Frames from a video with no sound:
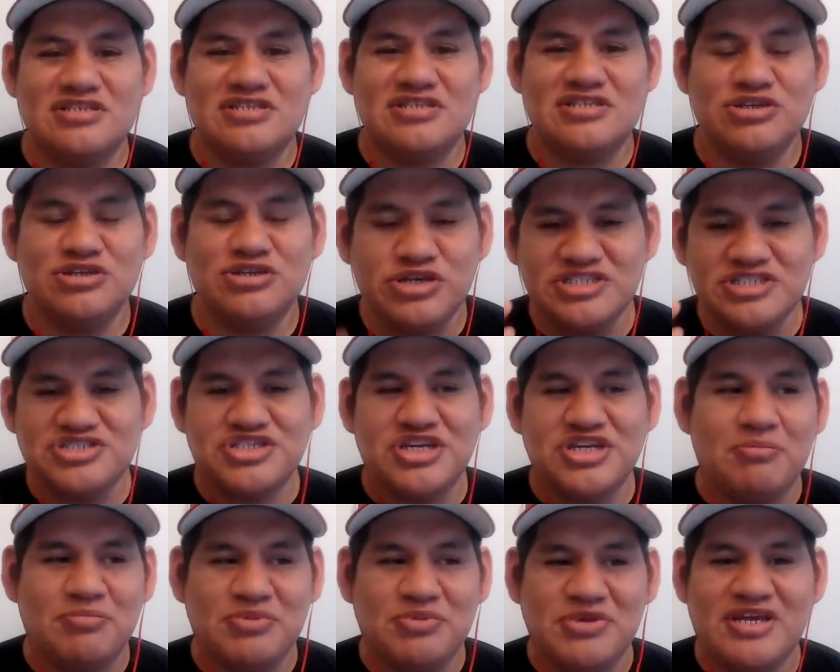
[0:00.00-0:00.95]
you can
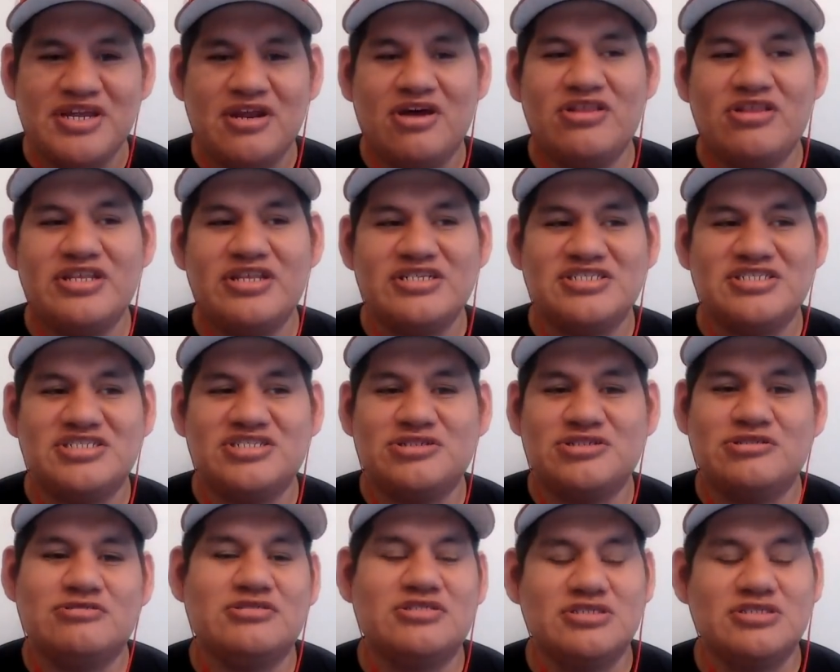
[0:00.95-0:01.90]
jump in on this
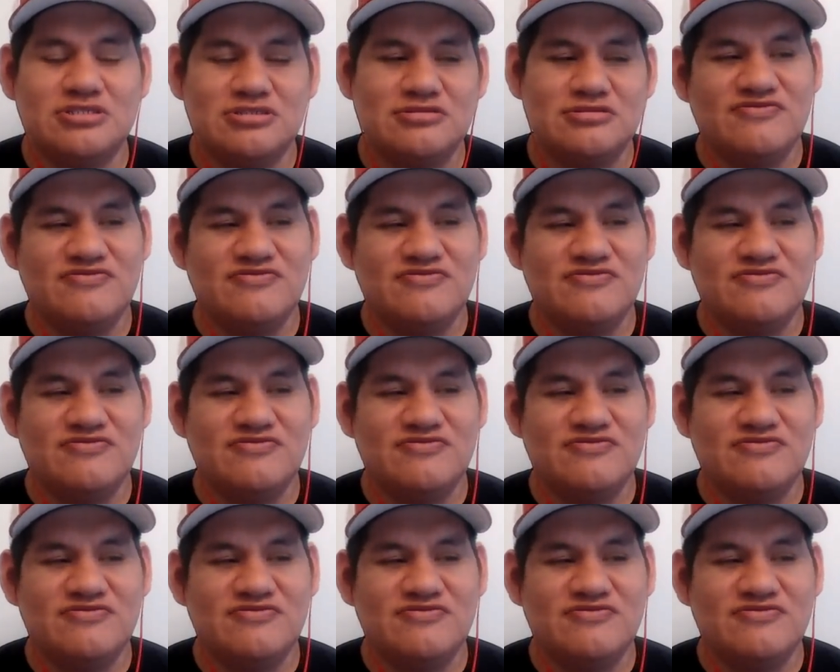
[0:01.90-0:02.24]
too. So